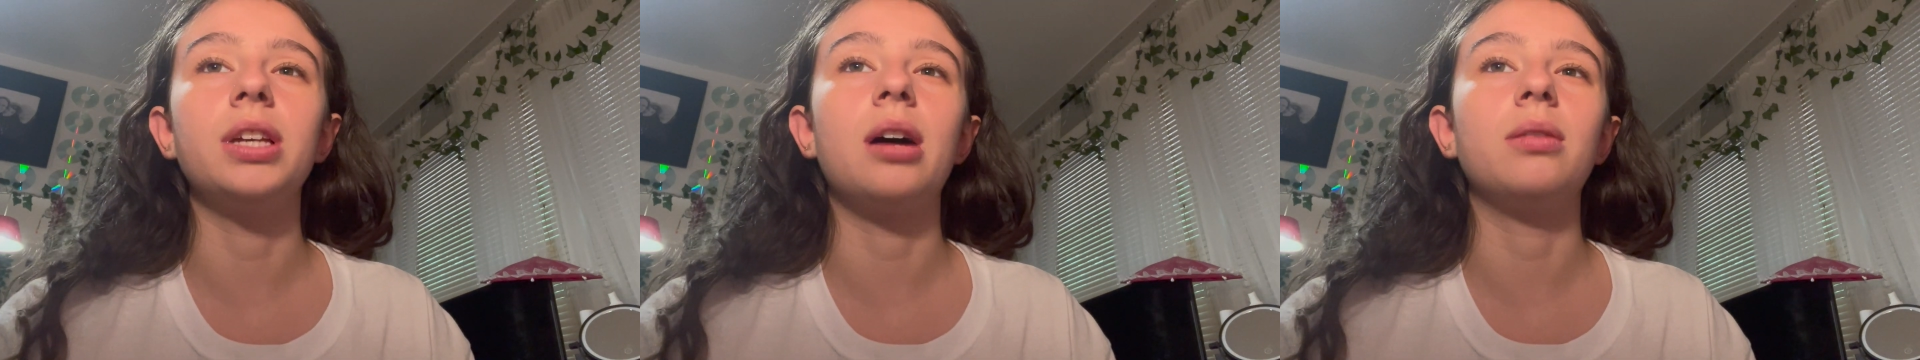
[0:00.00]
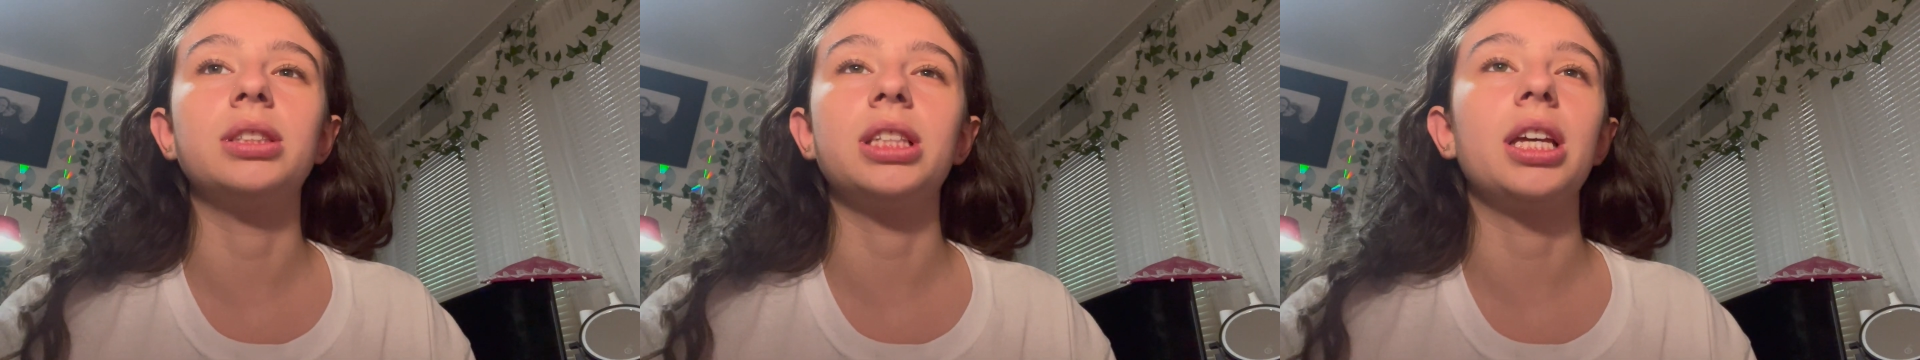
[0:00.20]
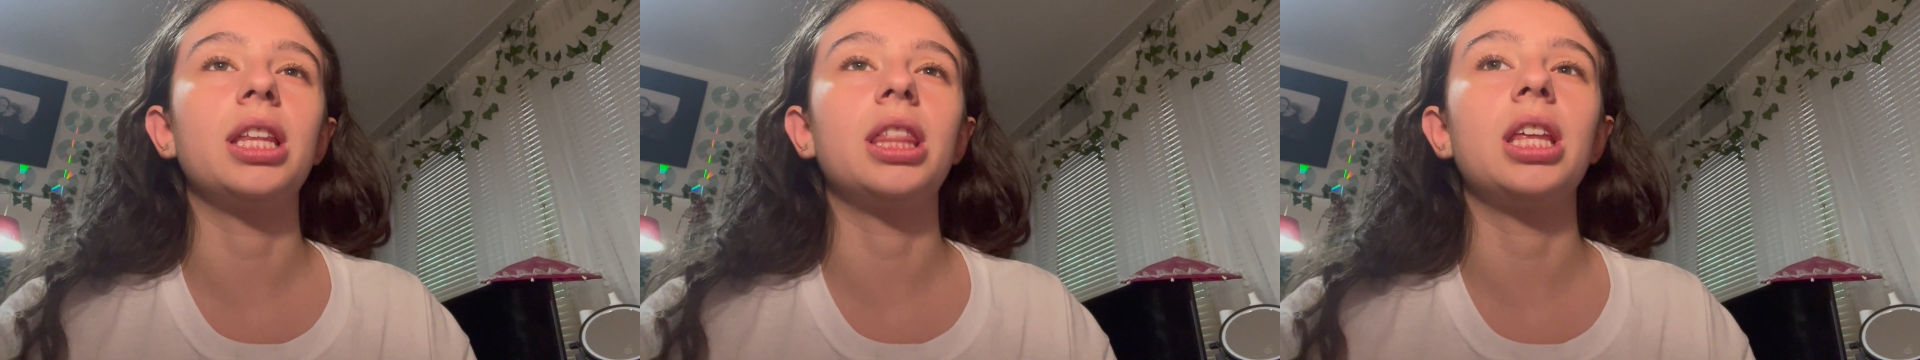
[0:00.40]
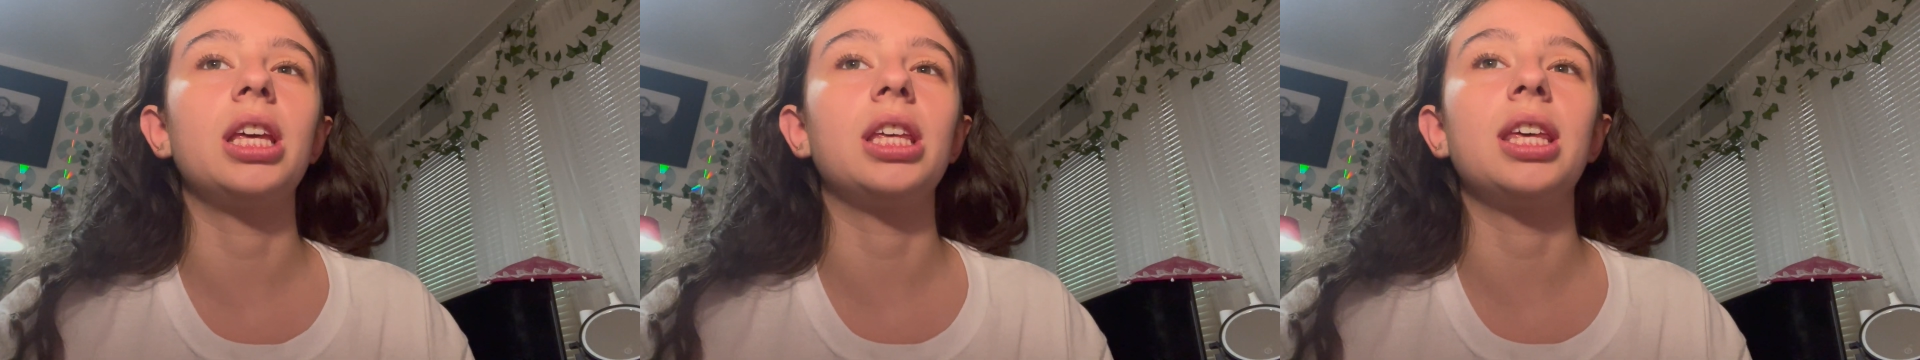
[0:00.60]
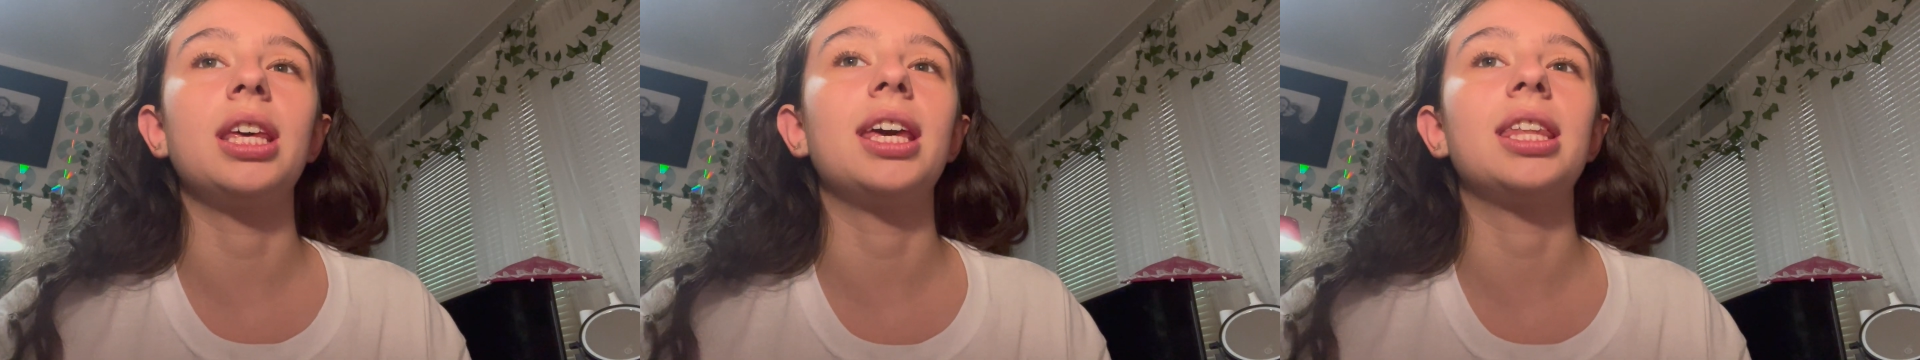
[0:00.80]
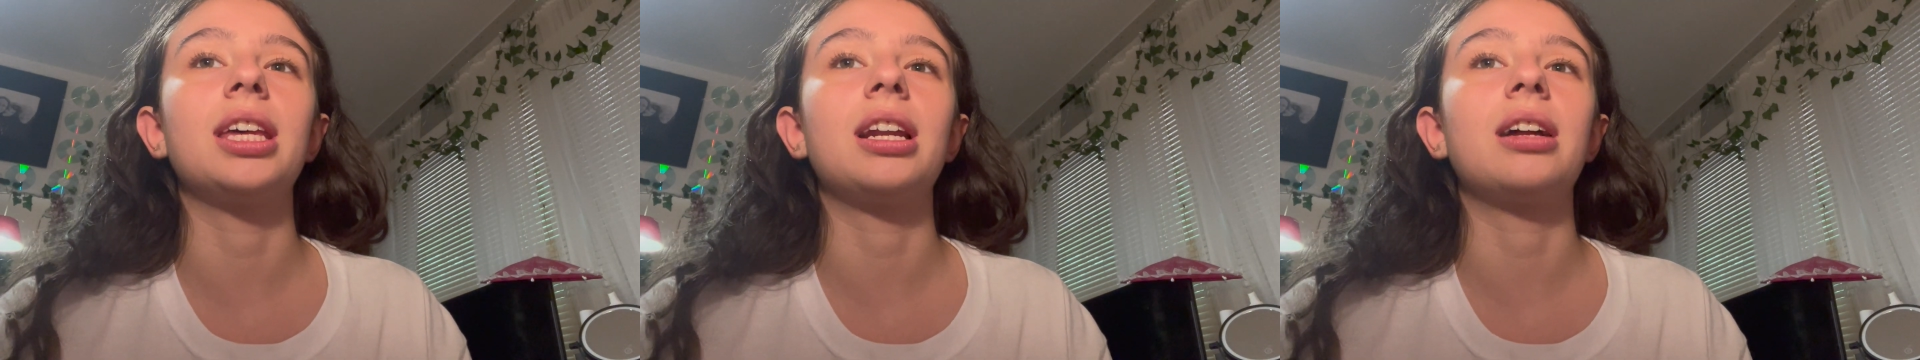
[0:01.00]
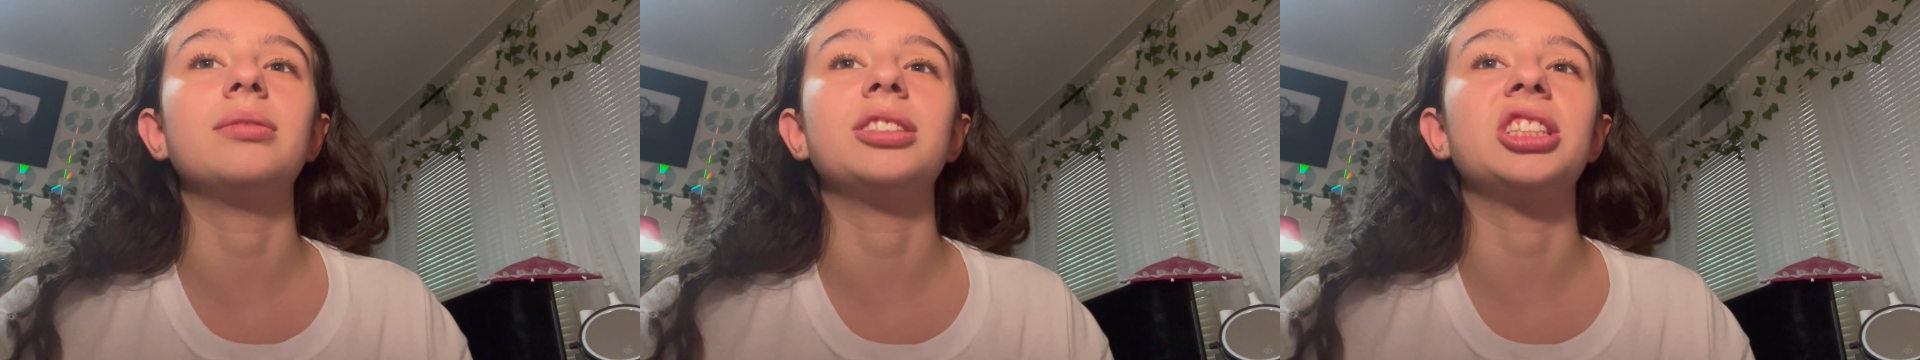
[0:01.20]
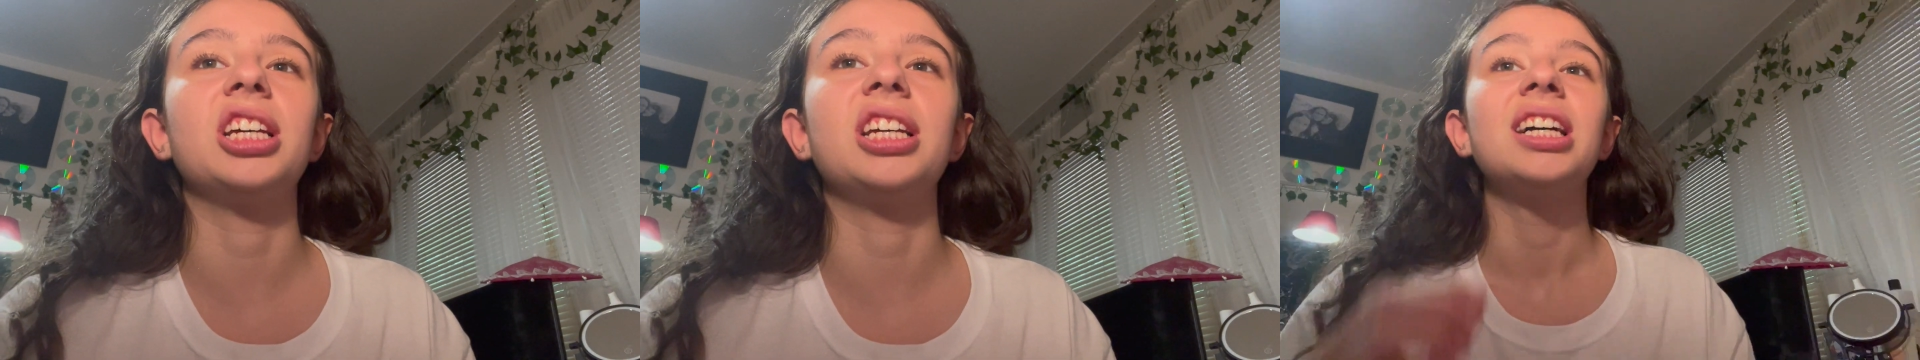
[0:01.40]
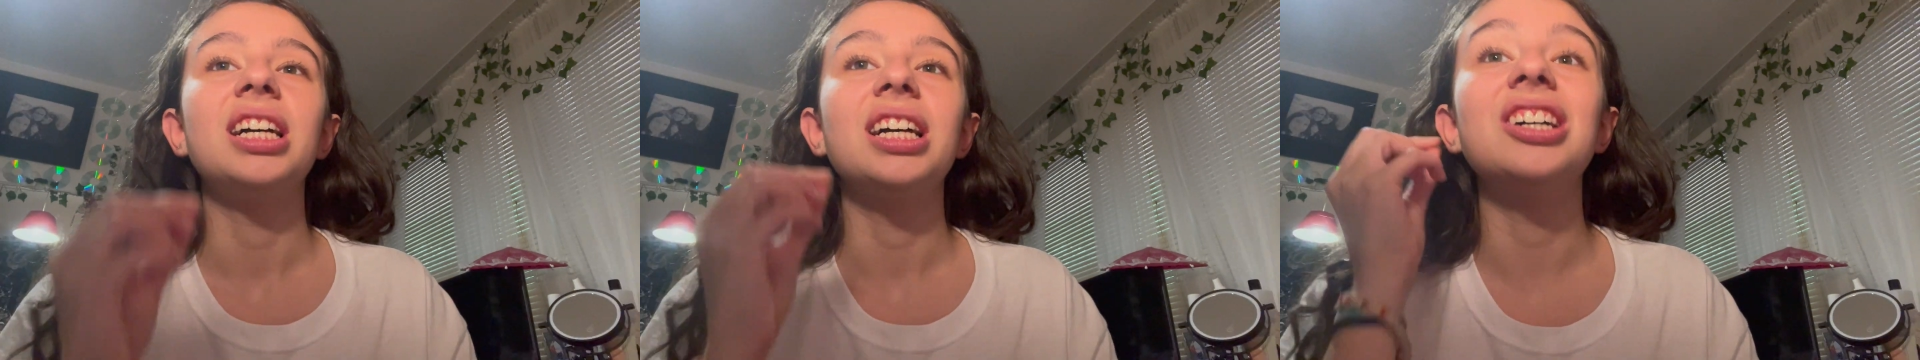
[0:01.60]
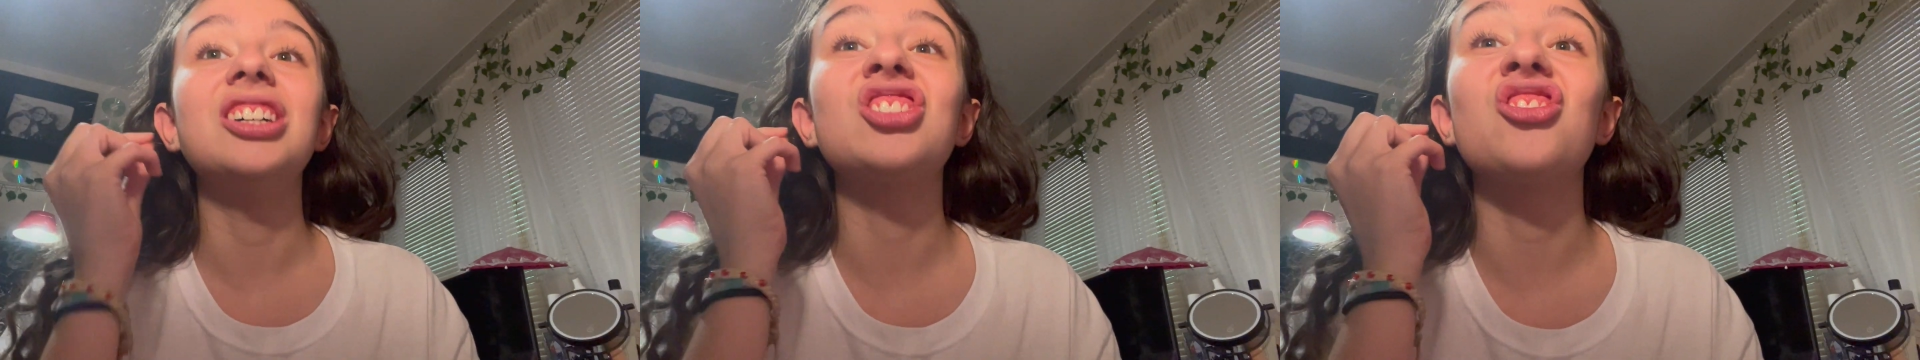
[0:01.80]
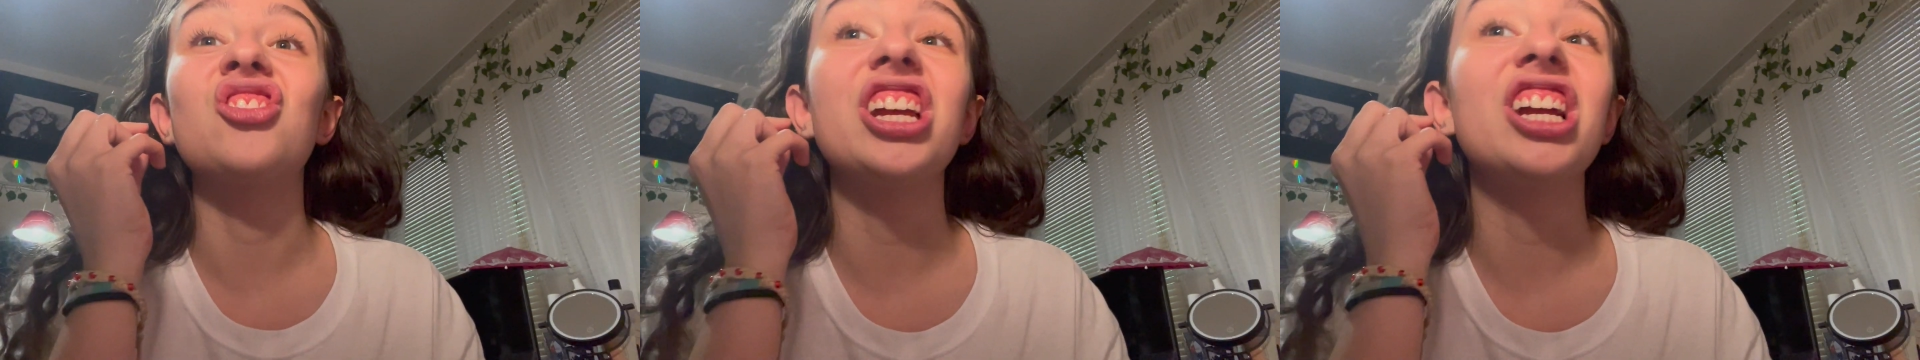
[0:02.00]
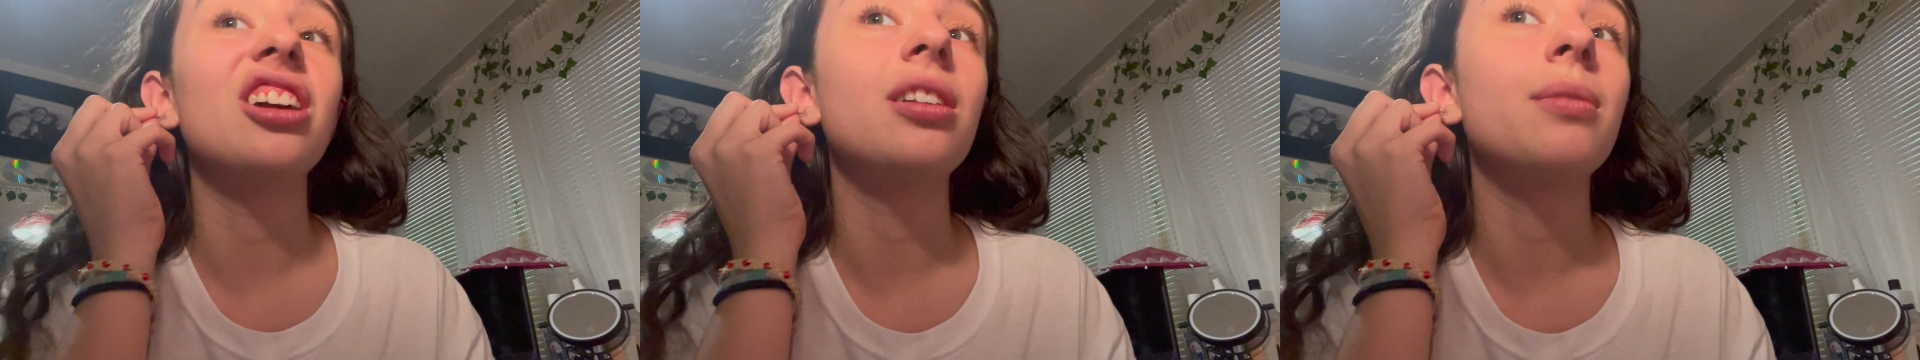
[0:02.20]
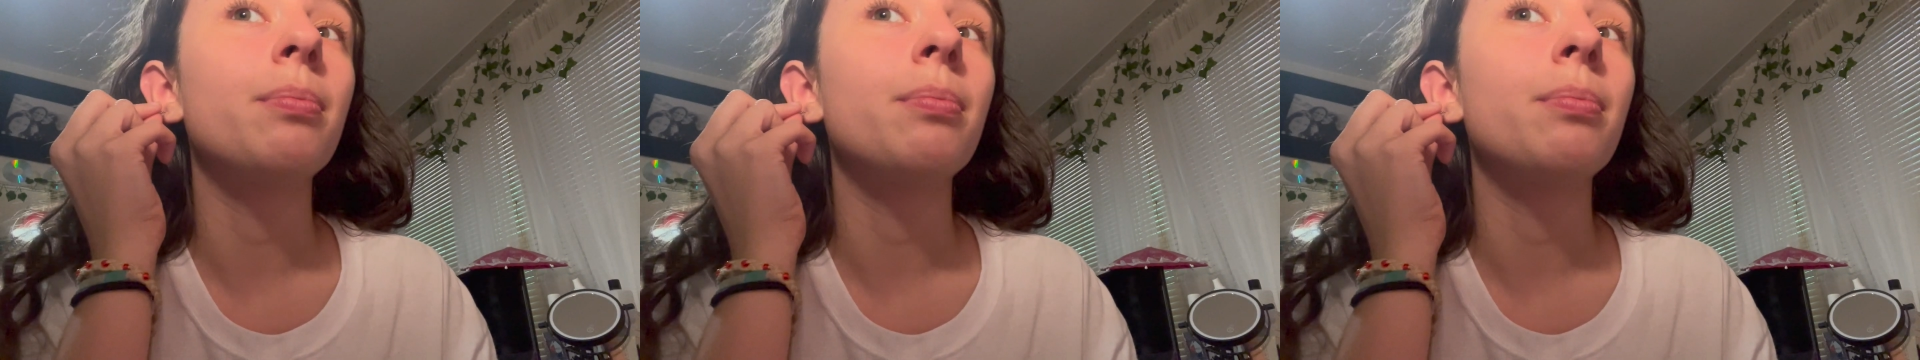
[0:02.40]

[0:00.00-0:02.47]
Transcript: I was like thinking and then I was like it was weird,